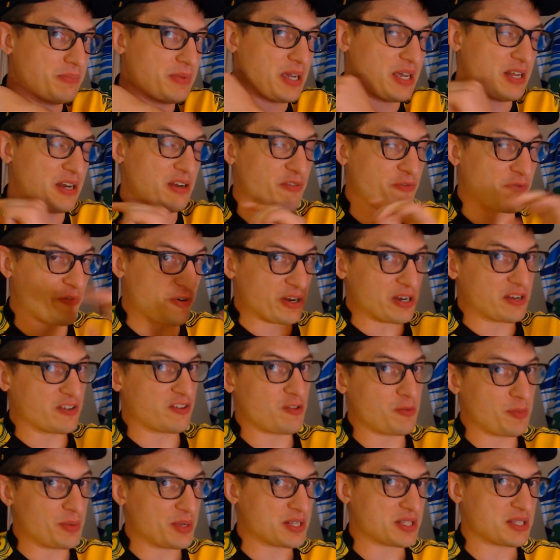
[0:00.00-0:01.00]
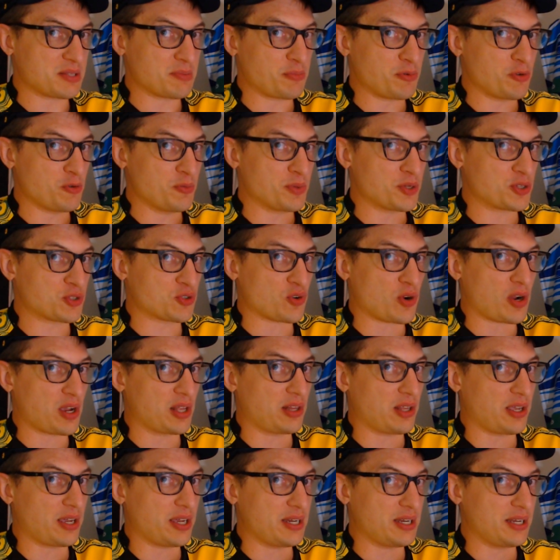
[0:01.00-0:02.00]
And in front of him is the Pumas try
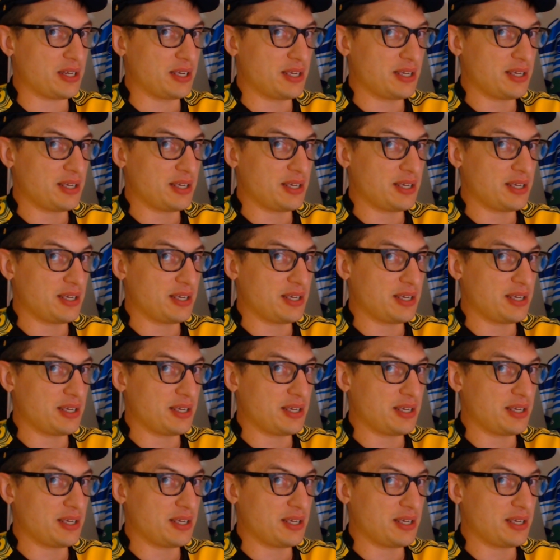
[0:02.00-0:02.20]
line.